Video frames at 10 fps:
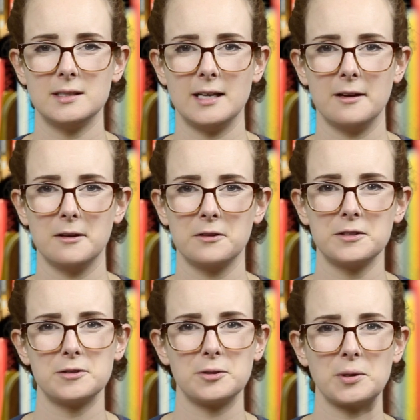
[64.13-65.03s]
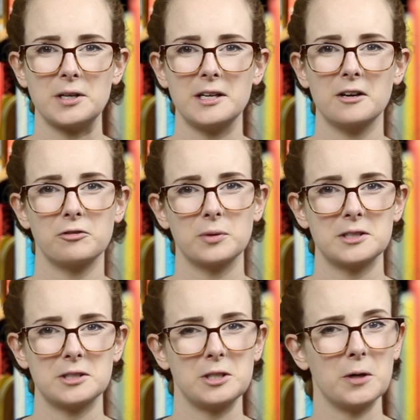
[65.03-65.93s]
to tell the story of
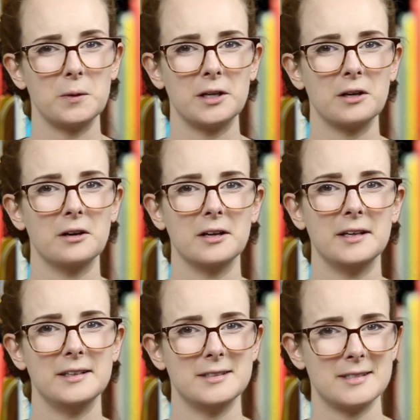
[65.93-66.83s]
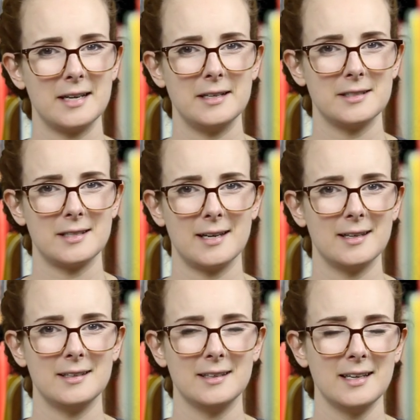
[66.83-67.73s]
what's going on inside his
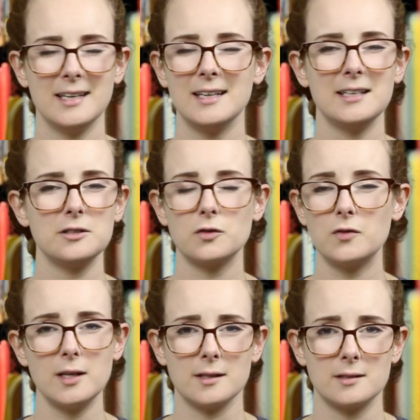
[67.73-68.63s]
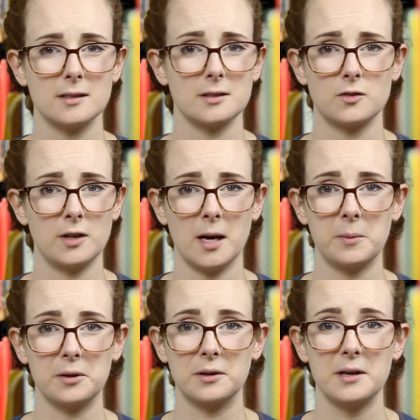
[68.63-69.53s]
head. His face is
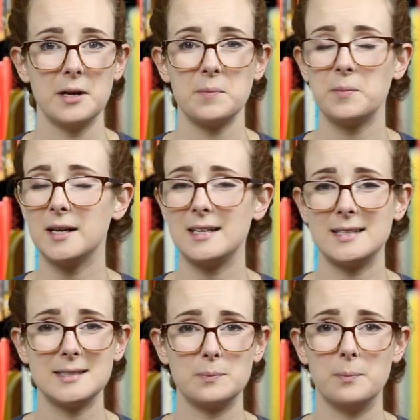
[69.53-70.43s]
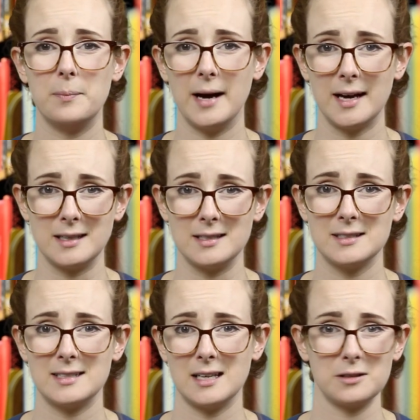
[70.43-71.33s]
phenomenal, but his
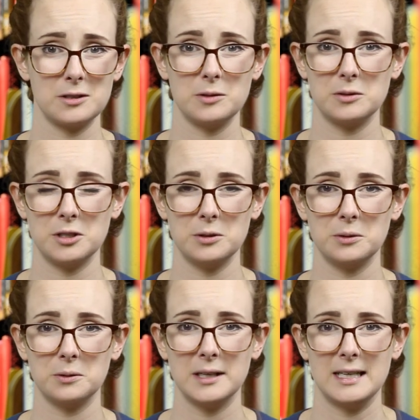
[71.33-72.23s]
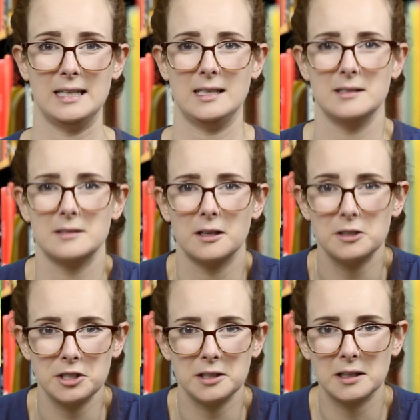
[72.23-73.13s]
body tells you too. He's
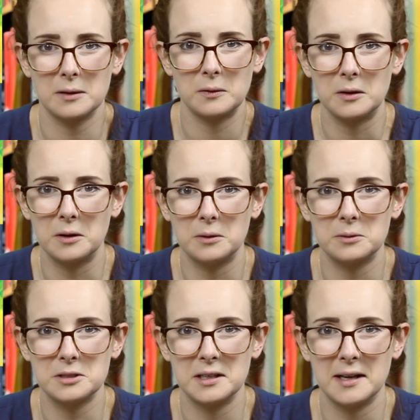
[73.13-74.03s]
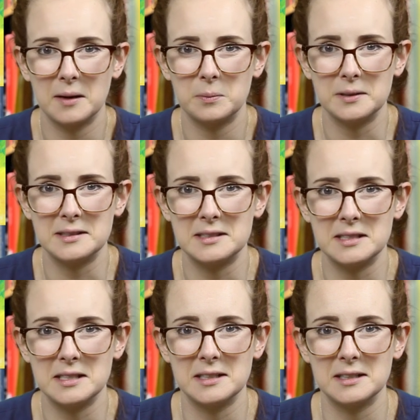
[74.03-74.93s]
hunching down low to not be
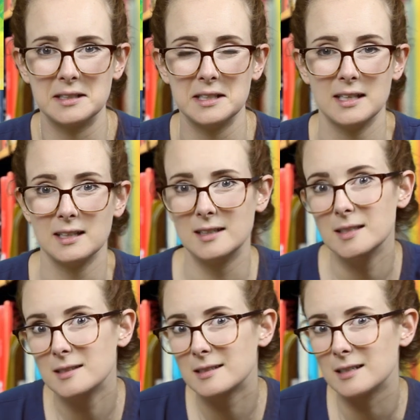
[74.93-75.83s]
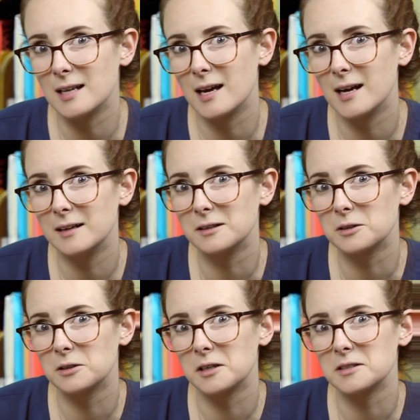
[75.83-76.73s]
seen. He's
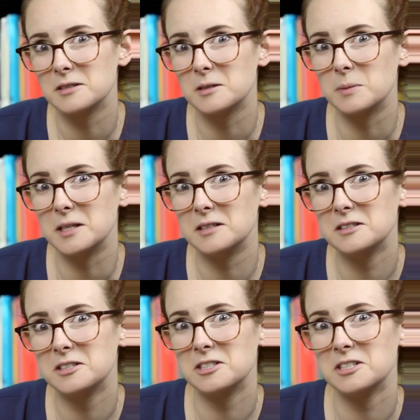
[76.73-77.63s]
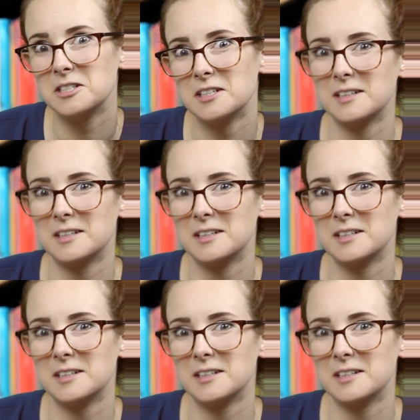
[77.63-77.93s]
sliding across the bench.